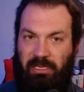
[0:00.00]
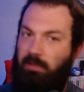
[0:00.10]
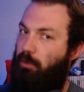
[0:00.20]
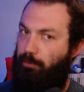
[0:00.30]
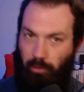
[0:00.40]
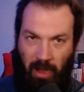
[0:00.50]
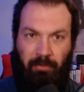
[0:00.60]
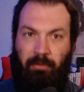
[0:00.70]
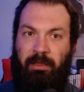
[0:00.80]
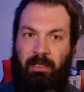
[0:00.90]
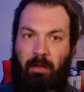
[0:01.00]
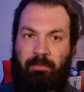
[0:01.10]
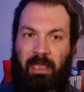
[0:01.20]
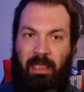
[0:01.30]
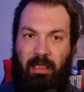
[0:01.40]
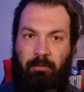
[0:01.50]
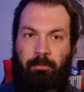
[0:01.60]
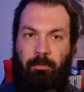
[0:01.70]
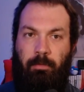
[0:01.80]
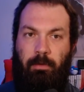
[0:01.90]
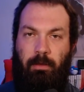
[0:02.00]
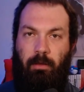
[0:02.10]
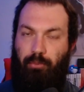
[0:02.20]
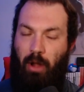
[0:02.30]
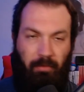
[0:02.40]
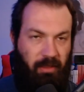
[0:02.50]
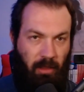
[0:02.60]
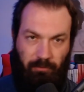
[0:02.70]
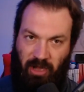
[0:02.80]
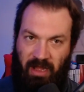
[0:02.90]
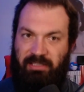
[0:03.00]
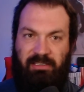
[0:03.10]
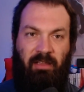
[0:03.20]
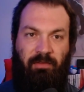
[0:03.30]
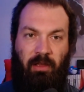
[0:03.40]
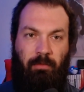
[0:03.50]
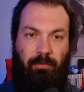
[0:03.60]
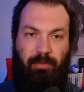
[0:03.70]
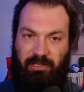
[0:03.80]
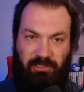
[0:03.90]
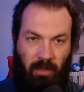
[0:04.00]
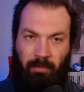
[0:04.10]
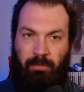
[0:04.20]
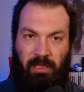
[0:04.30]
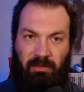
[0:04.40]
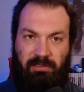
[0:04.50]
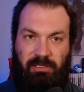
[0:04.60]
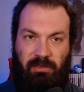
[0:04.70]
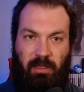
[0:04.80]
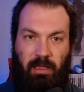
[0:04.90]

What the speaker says: would probably come get him, probably come try to save him by some means.